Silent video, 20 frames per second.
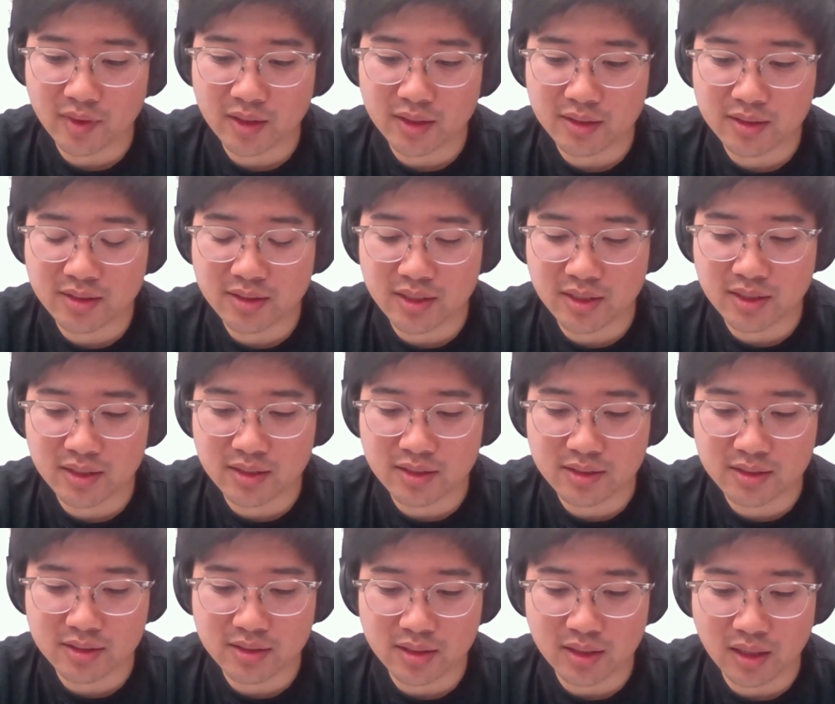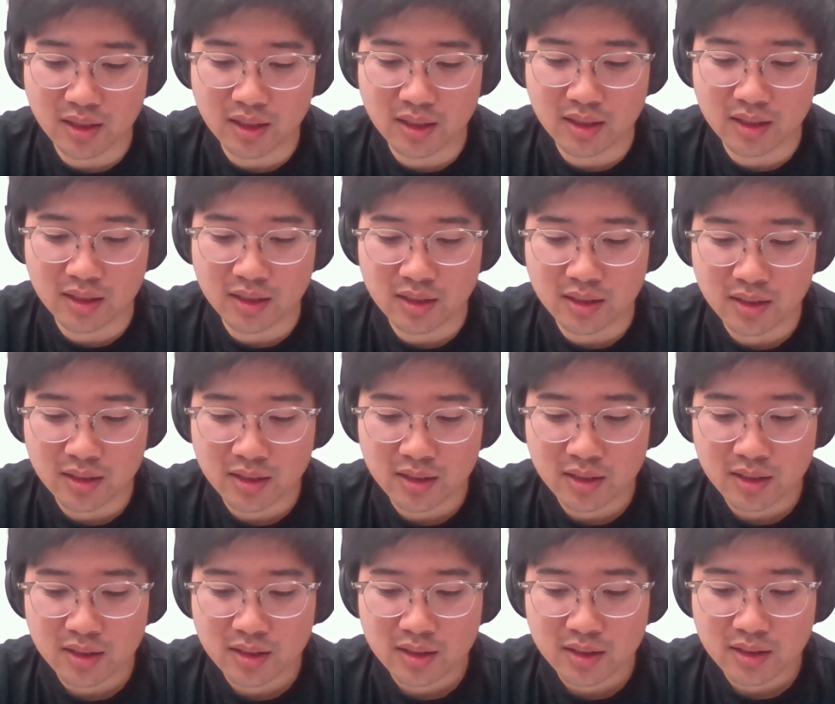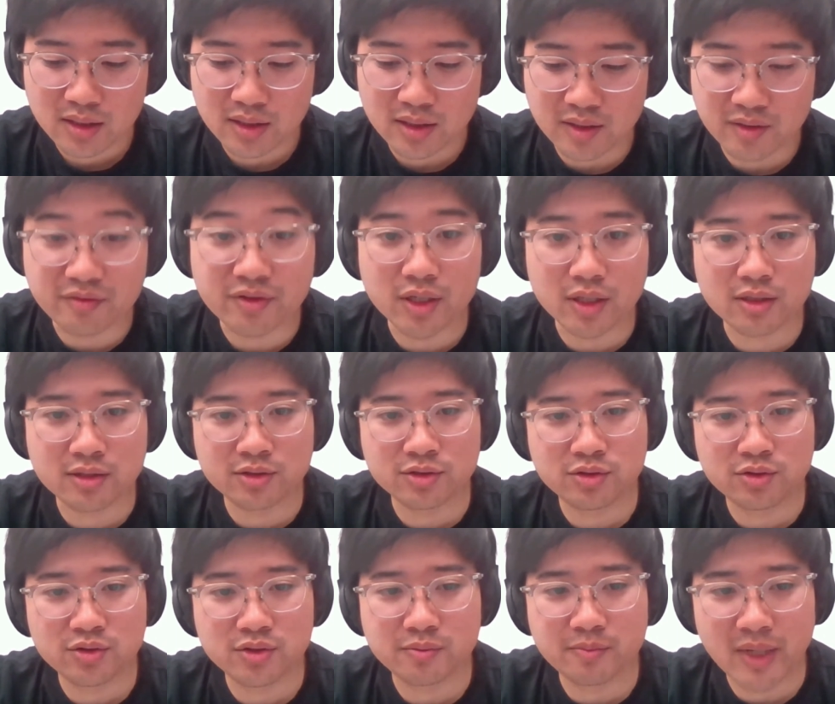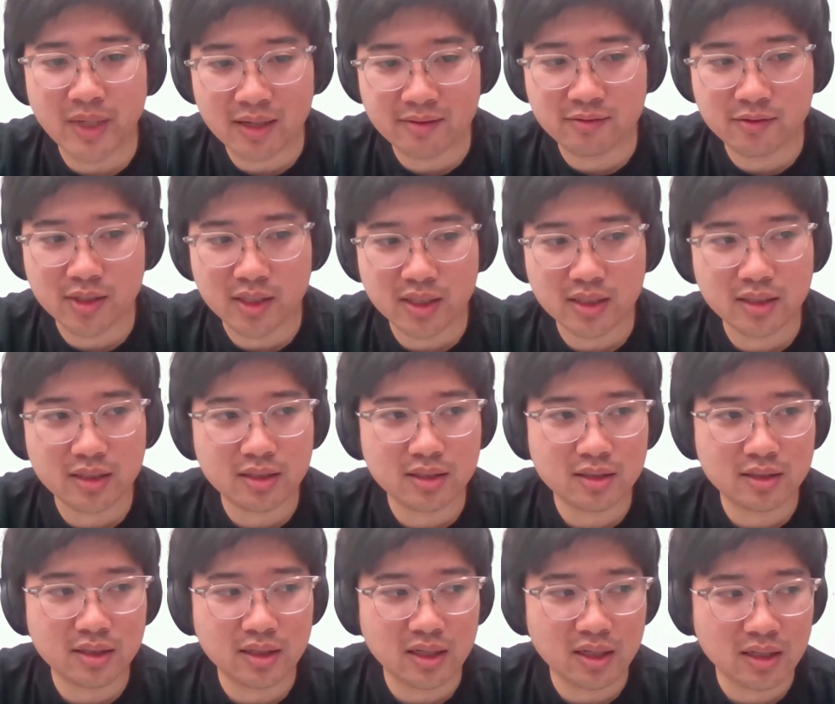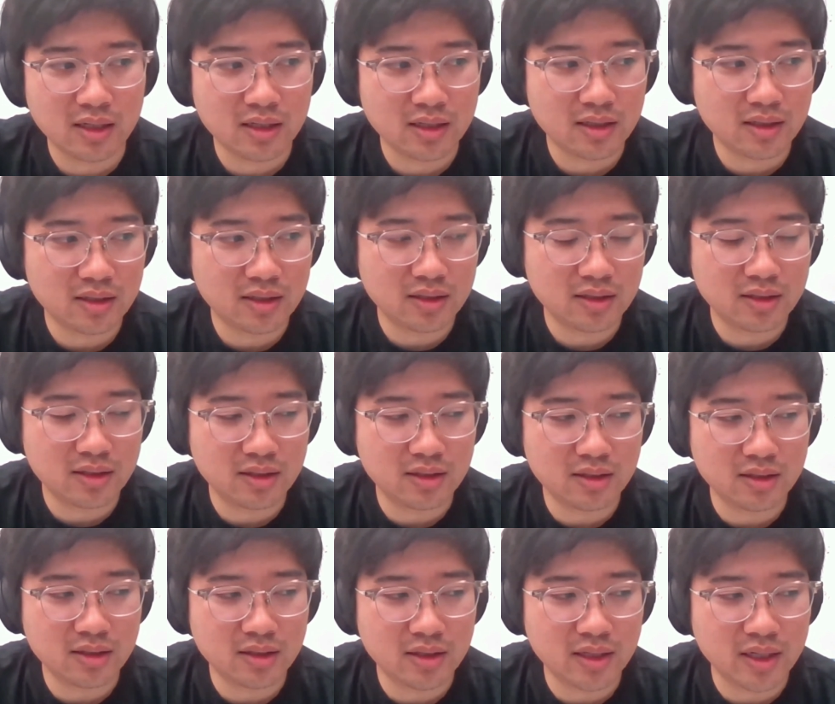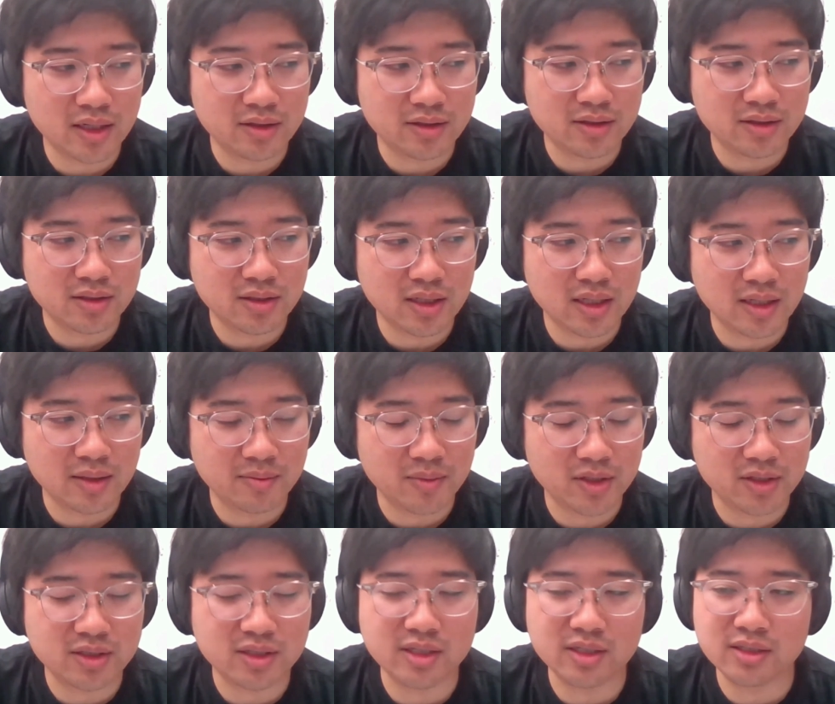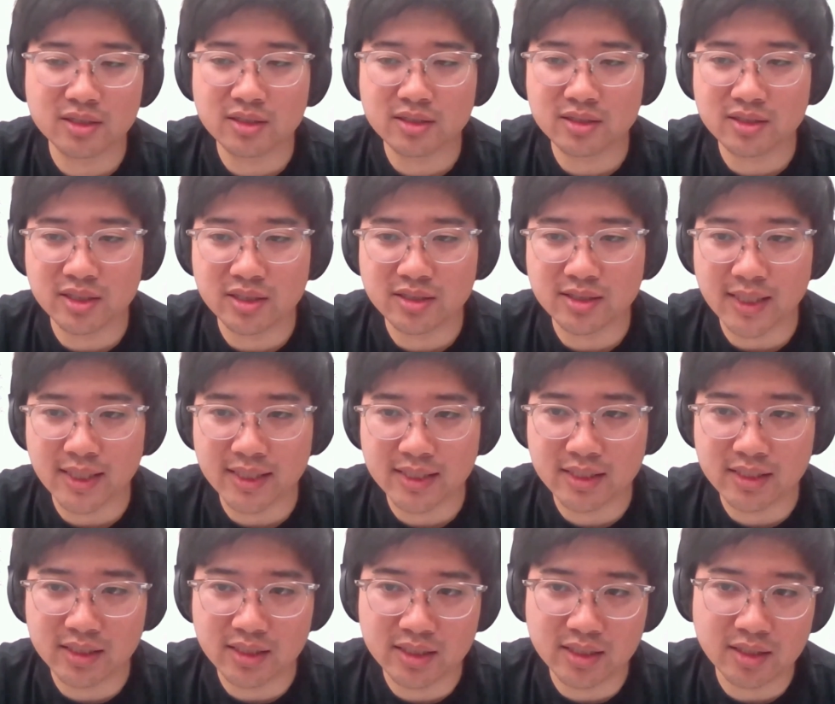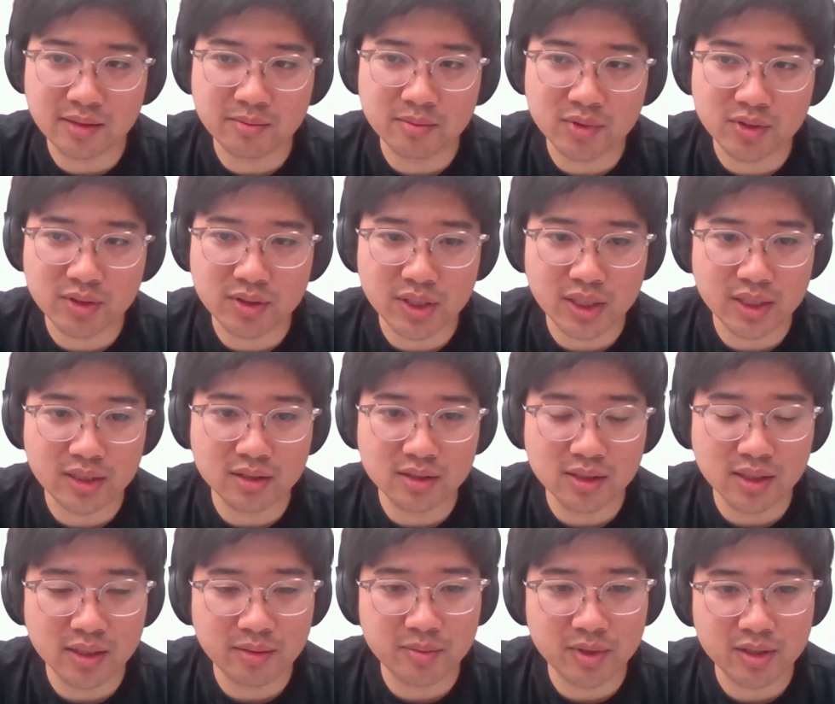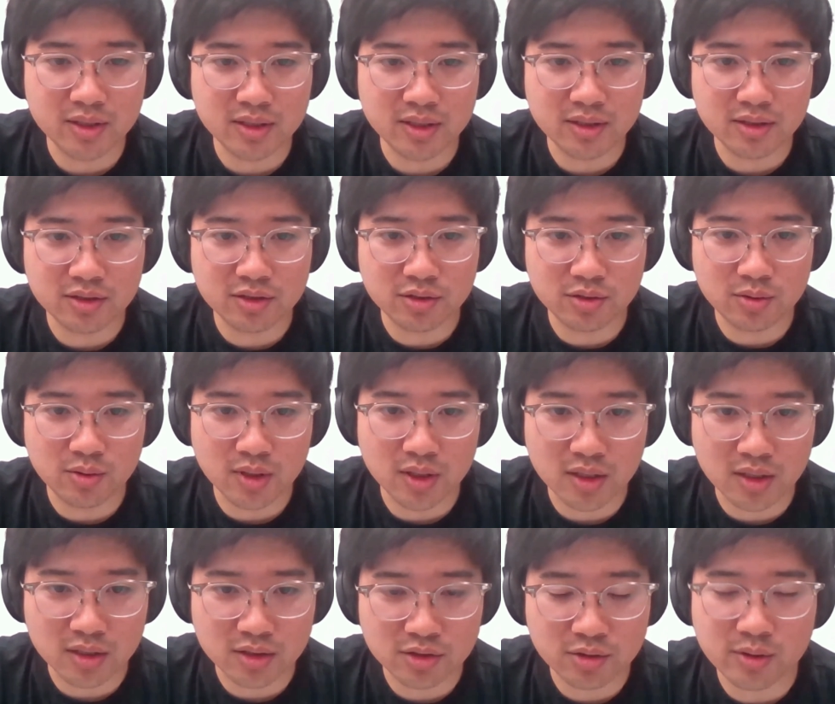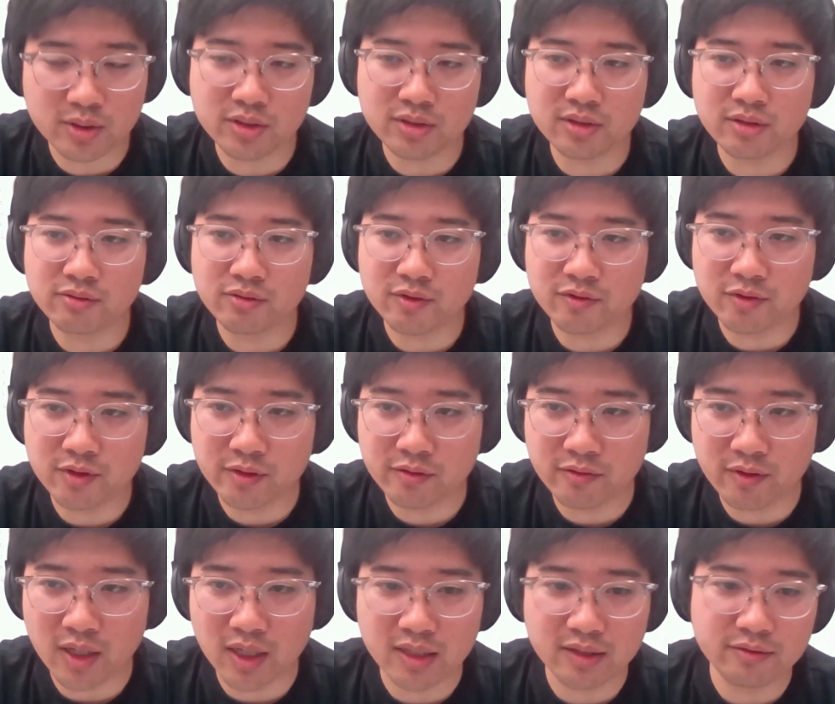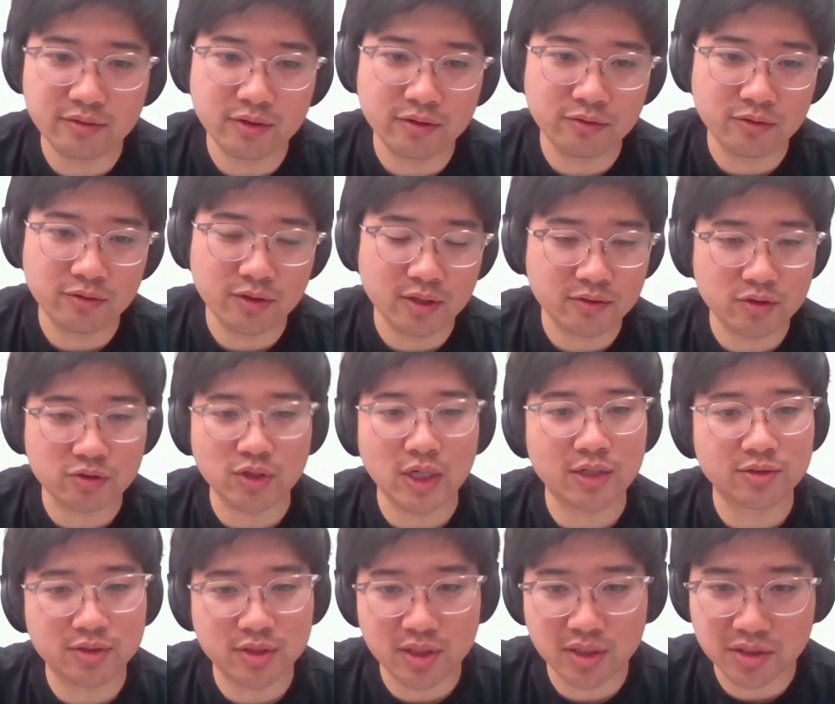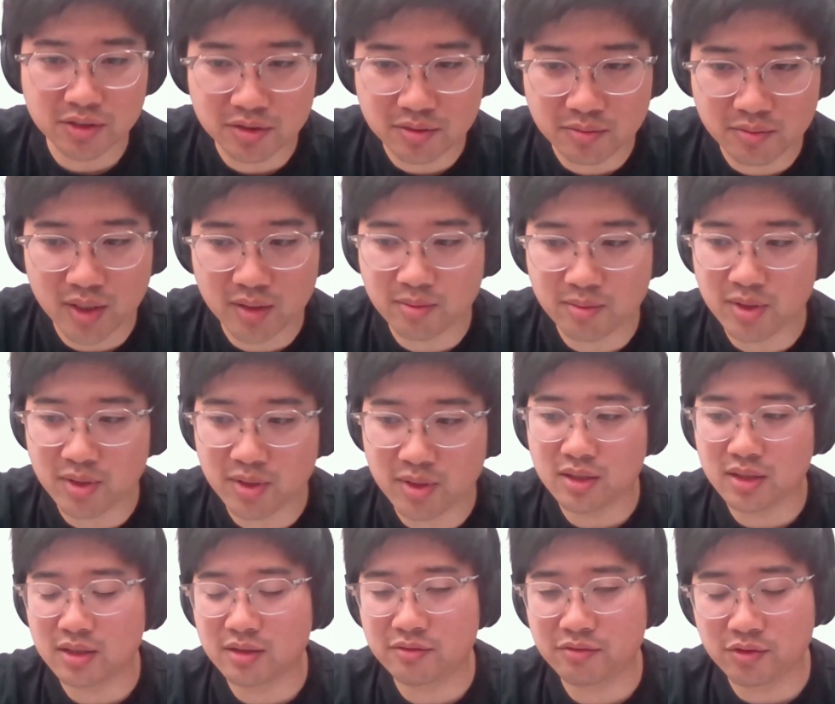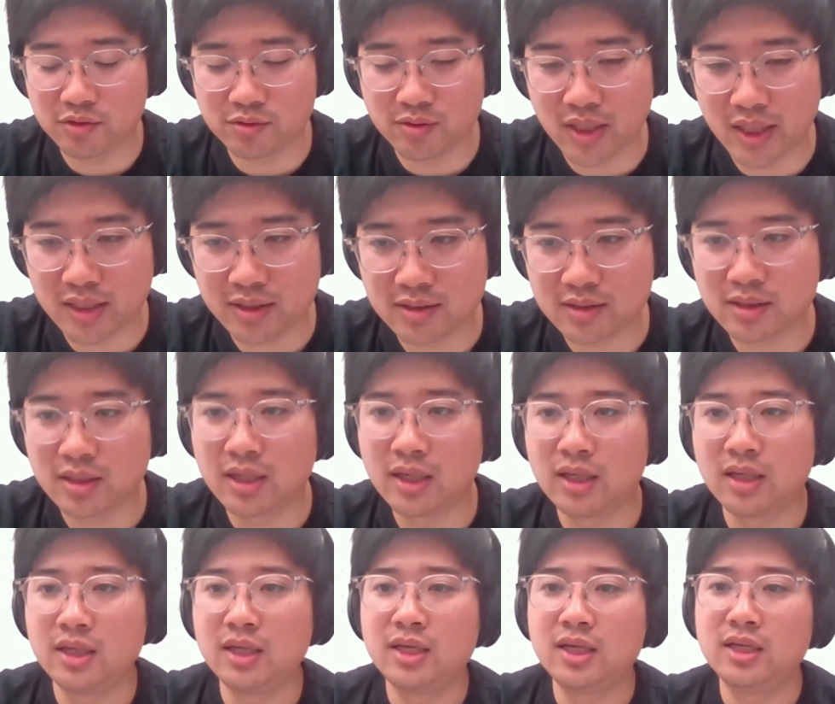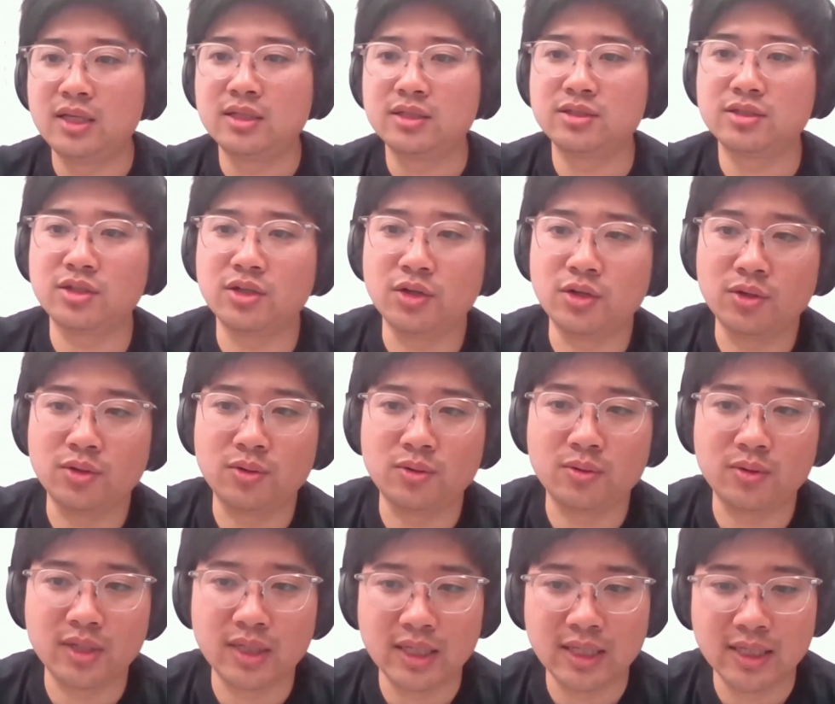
since the vehicles use Mavlink, there's the SysID number is limited to 255. If you have a ground station, maybe a few less. So